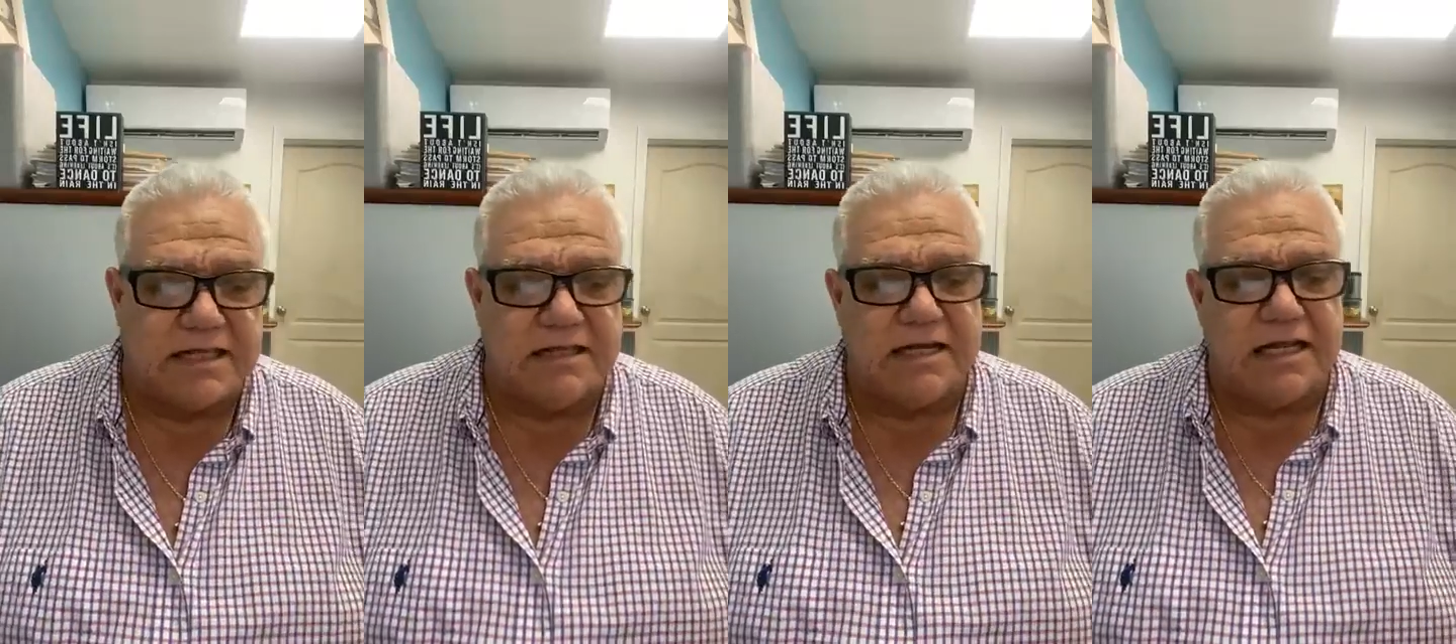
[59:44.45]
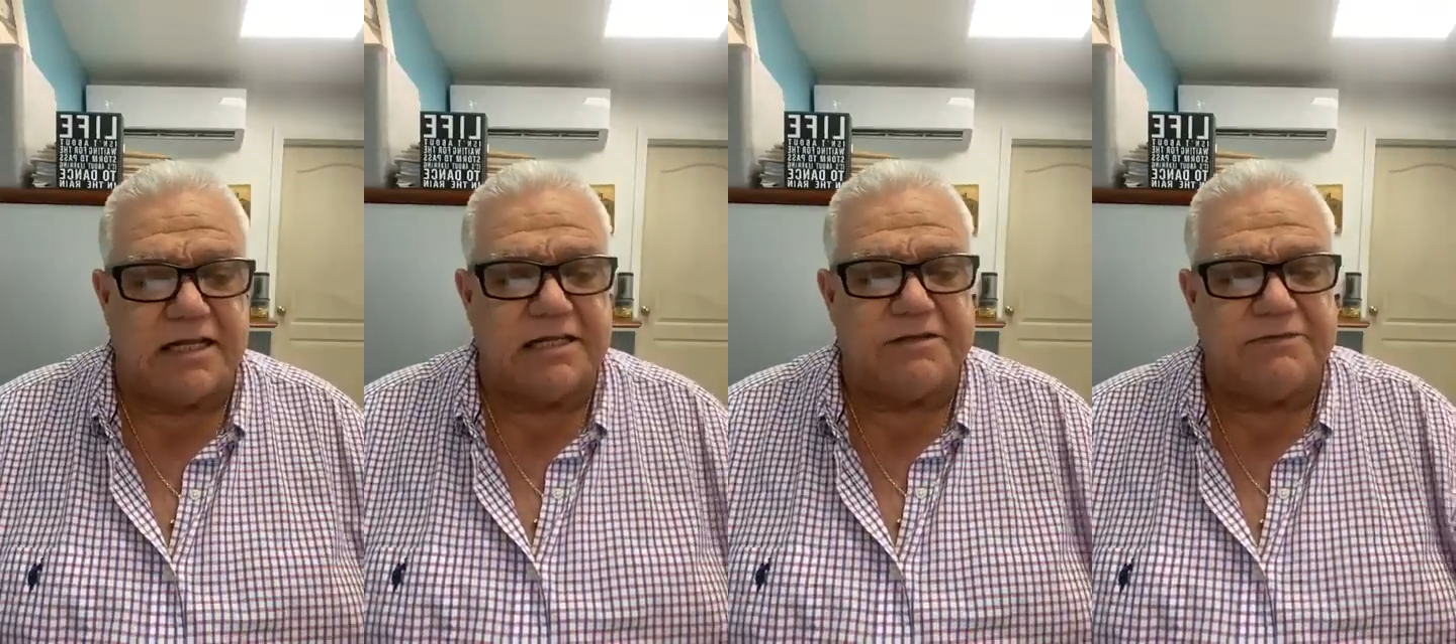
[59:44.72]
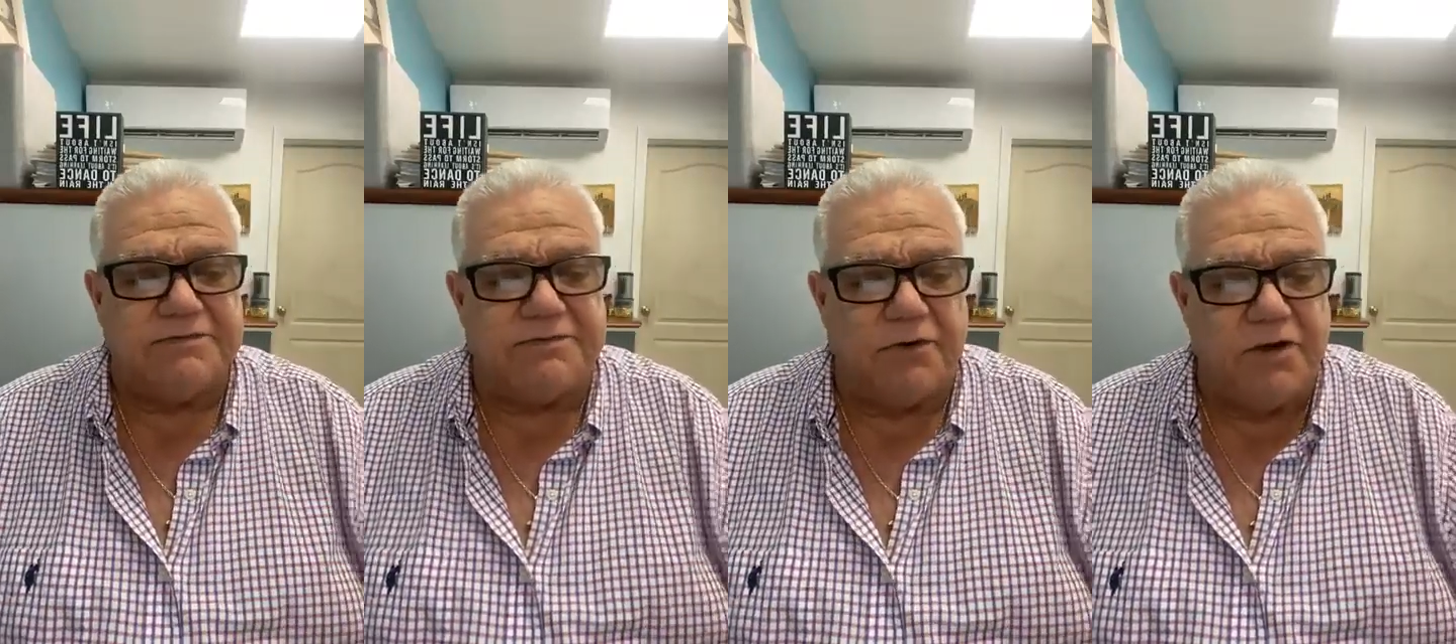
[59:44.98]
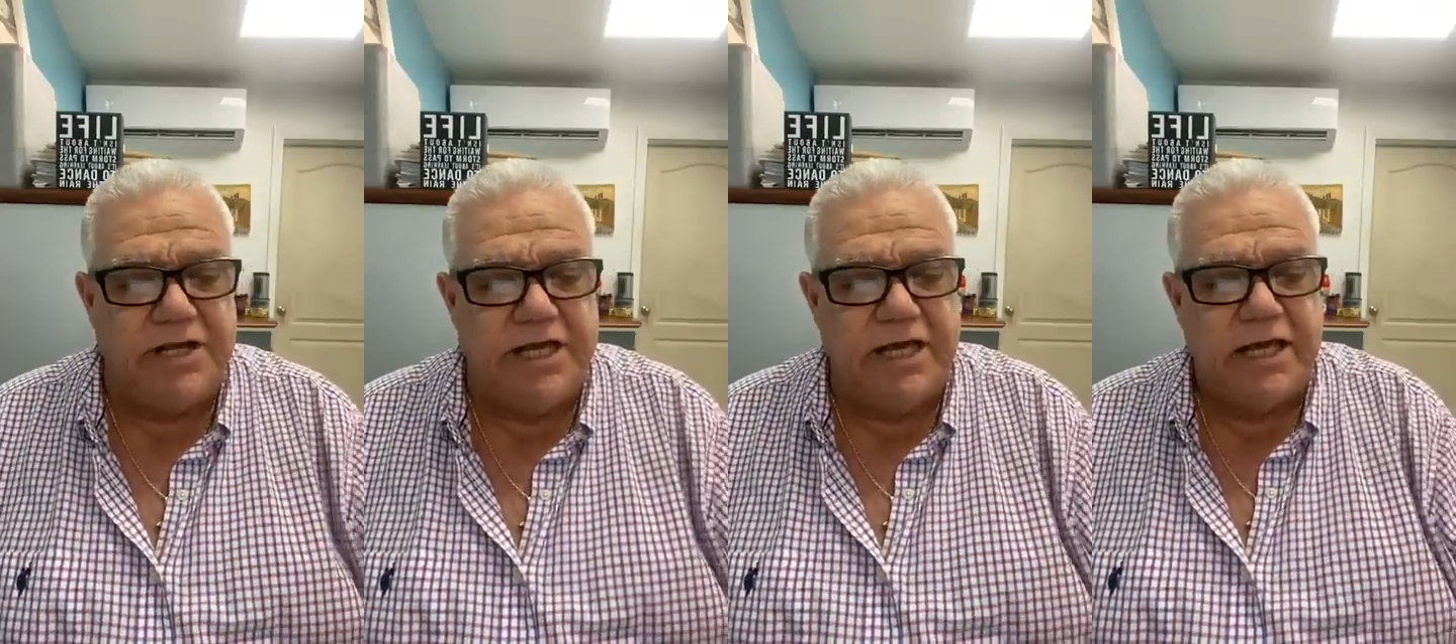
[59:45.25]
sector that is
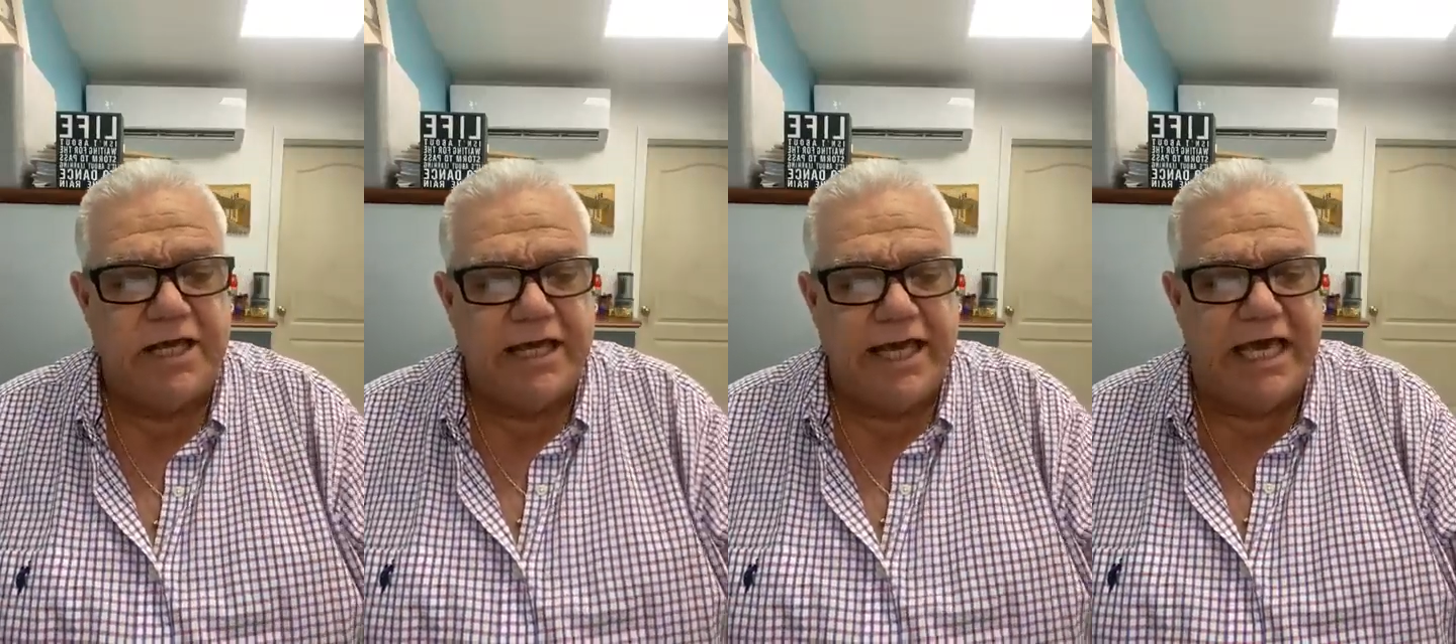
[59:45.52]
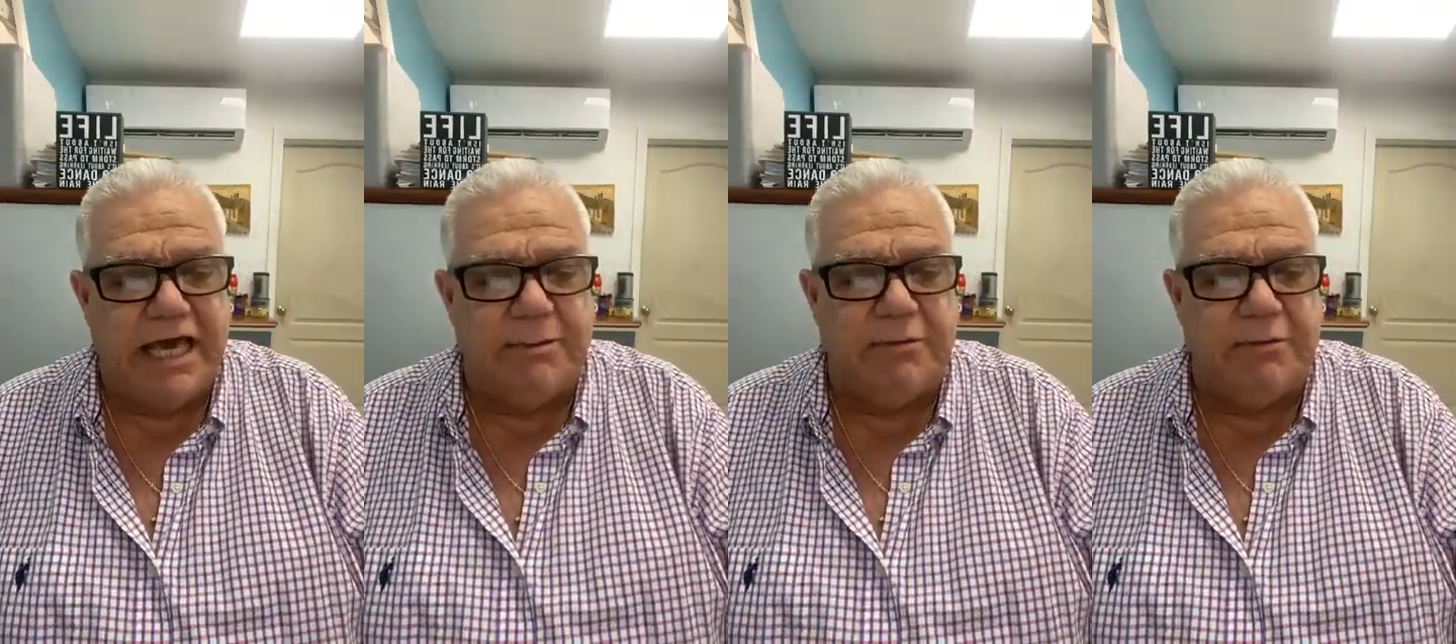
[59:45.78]
fully